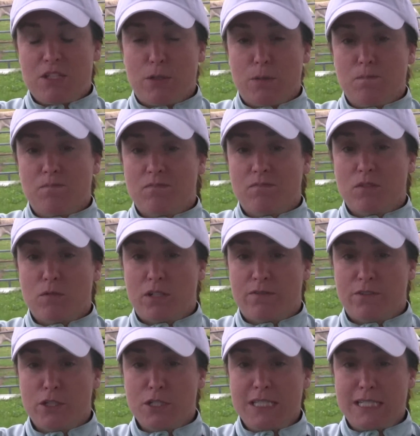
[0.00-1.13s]
So one of
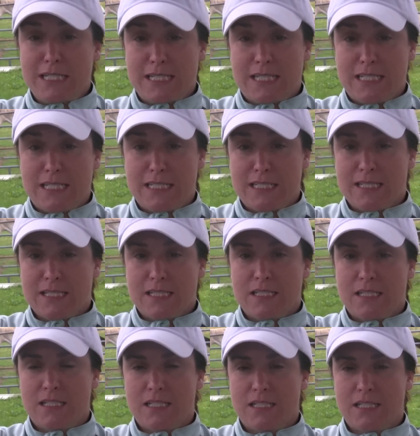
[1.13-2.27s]
the first things is